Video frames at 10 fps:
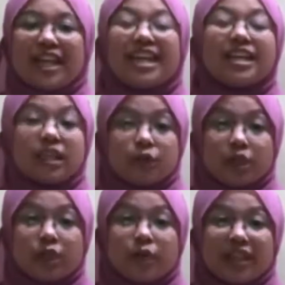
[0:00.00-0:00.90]
in the year
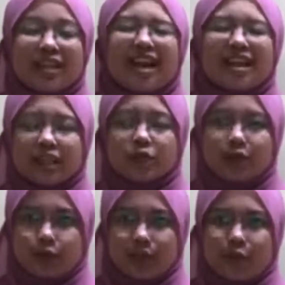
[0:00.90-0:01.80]
2020 and
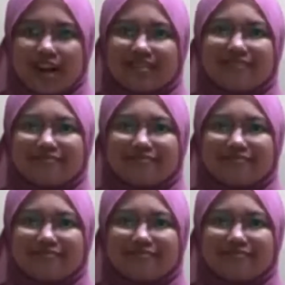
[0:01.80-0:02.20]
2021.